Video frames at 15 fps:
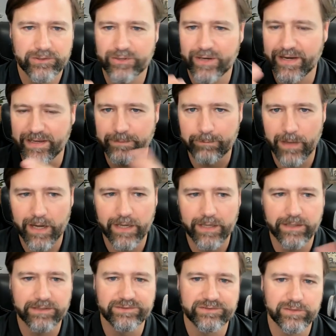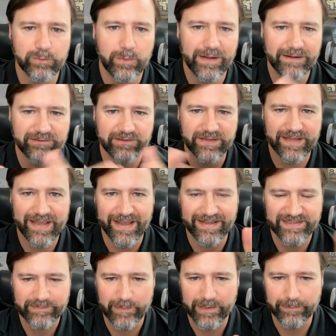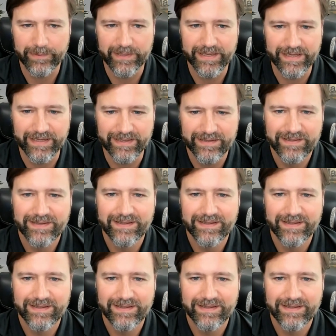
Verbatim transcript: creating mugs or whatever the case may be,